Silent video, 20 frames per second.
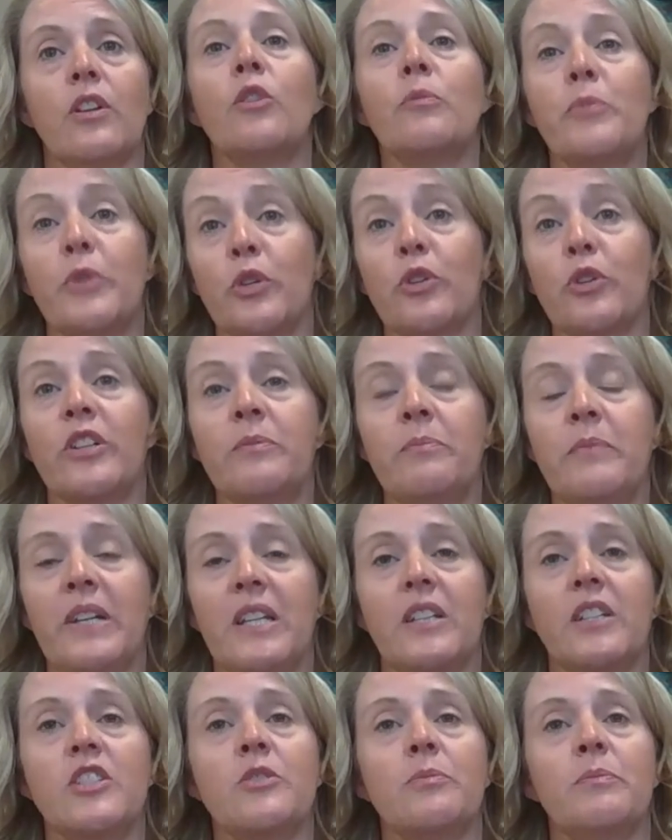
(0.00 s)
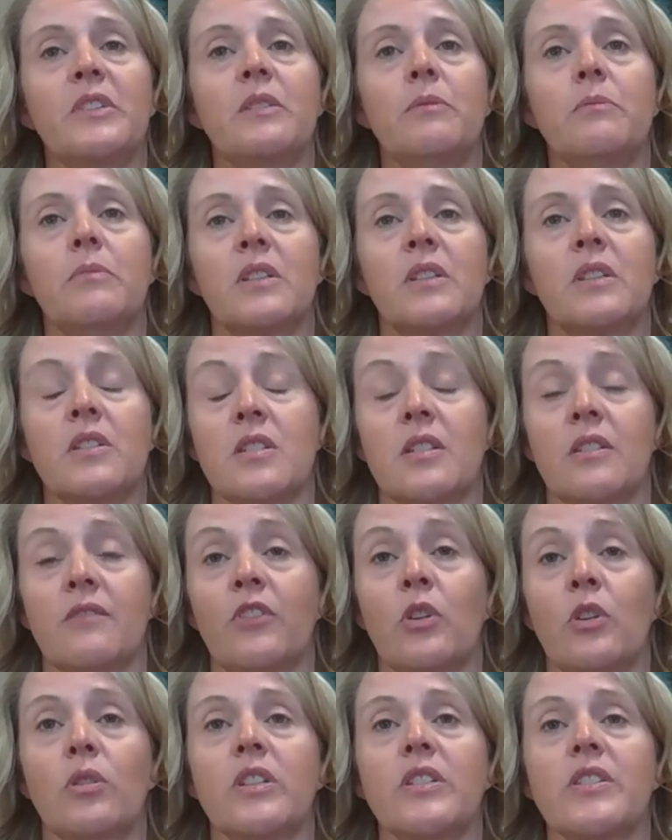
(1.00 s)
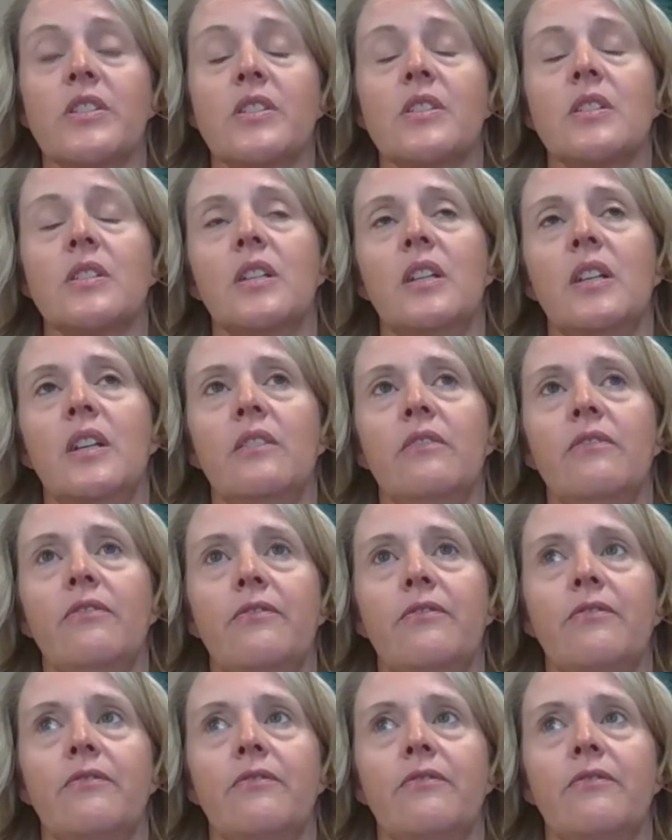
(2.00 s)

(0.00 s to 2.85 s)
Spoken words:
opioid management because, of course, if